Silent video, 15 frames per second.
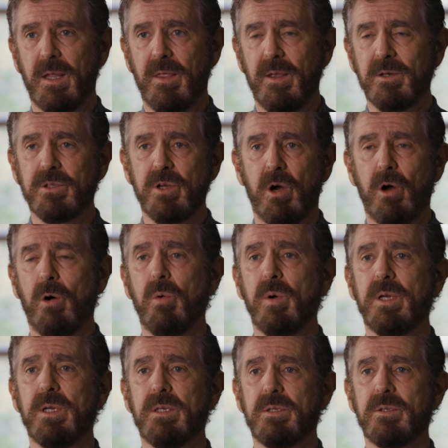there's
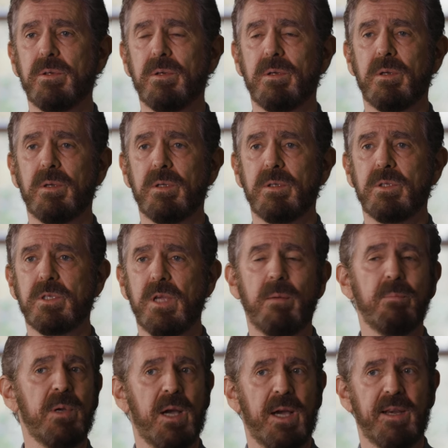always
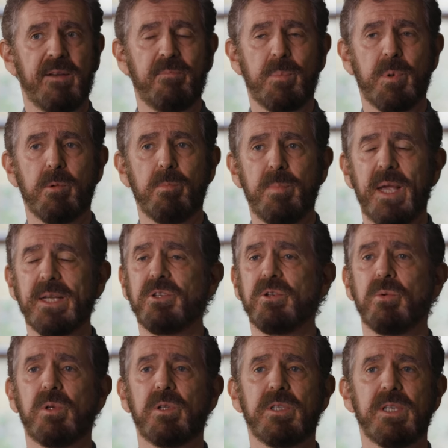some kind of
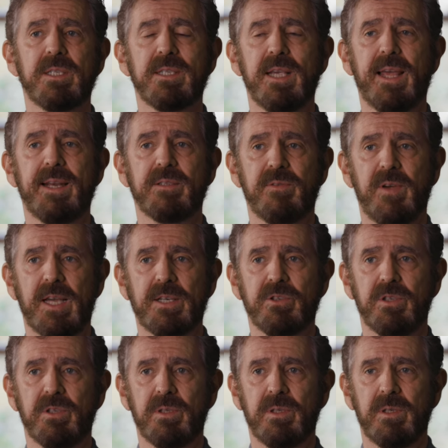perpetual dissatisfaction.